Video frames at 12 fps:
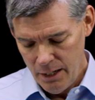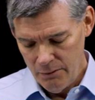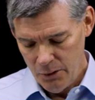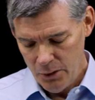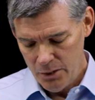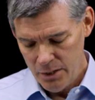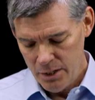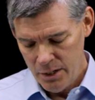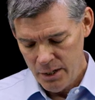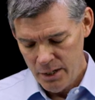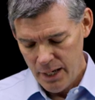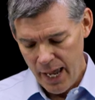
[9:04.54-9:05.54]
In
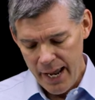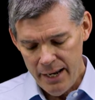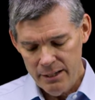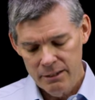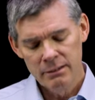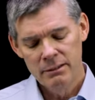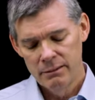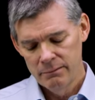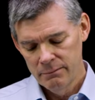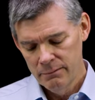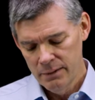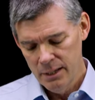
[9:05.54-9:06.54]
verse 8,
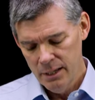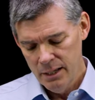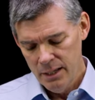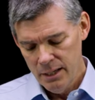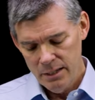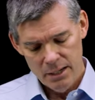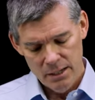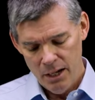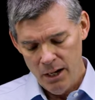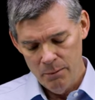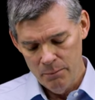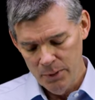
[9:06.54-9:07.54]
says,
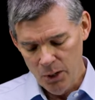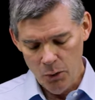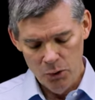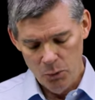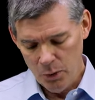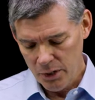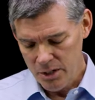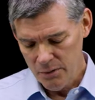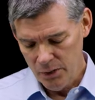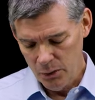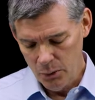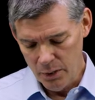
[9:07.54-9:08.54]
Come, behold the works
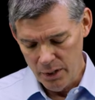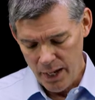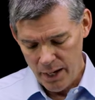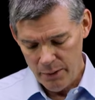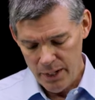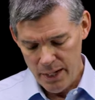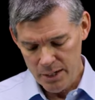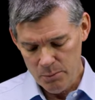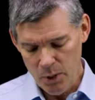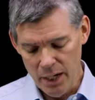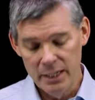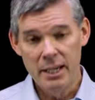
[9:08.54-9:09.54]
of the Lord, how he has
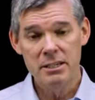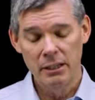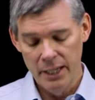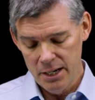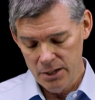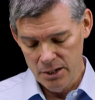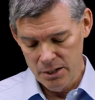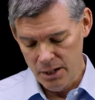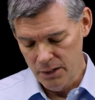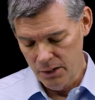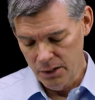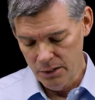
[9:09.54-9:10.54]
brought desolations
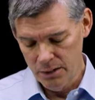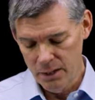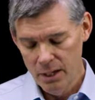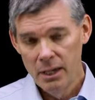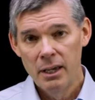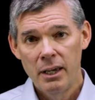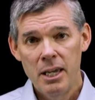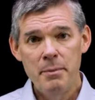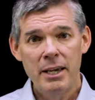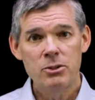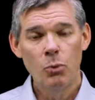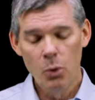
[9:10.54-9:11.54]
on the earth. He
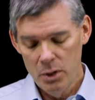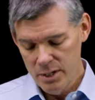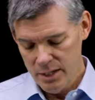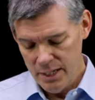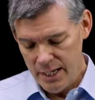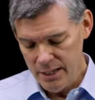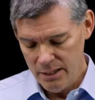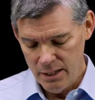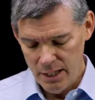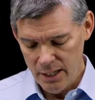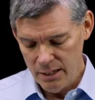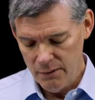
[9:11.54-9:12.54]
makes wars cease to
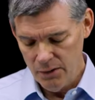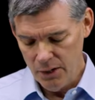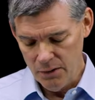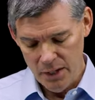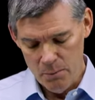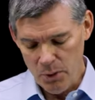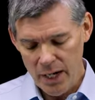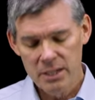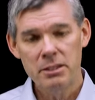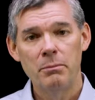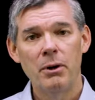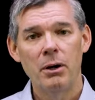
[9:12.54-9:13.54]
the end of the earth. He
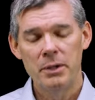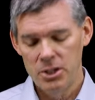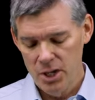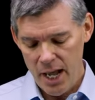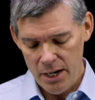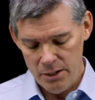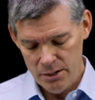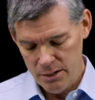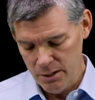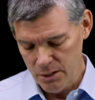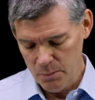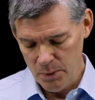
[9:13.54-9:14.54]
breaks the bow. He
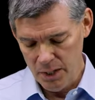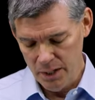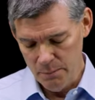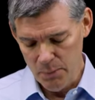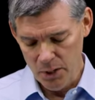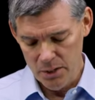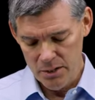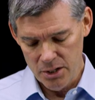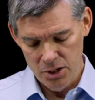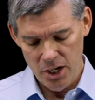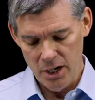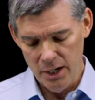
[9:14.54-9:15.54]
shatters the spear. He burns the
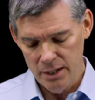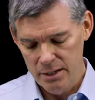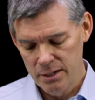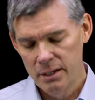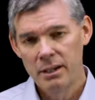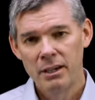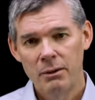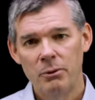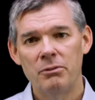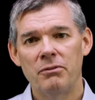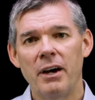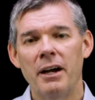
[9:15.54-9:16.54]
chariots
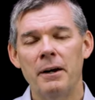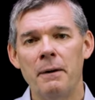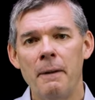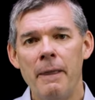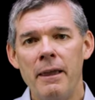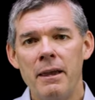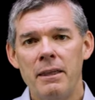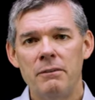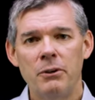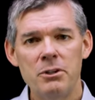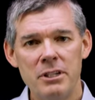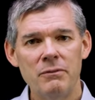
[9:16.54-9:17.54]
with fire.
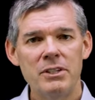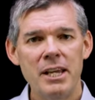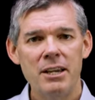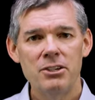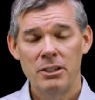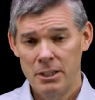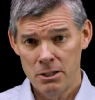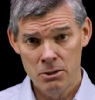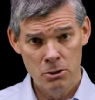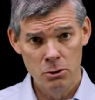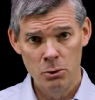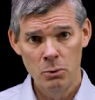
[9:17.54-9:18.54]
The first invitation
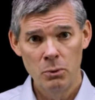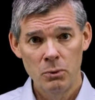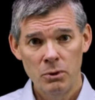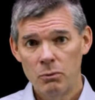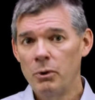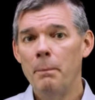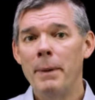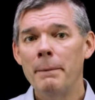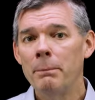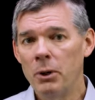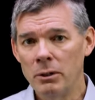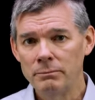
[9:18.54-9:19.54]
is to
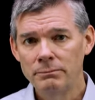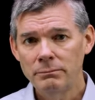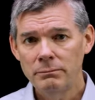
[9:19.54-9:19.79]
remember,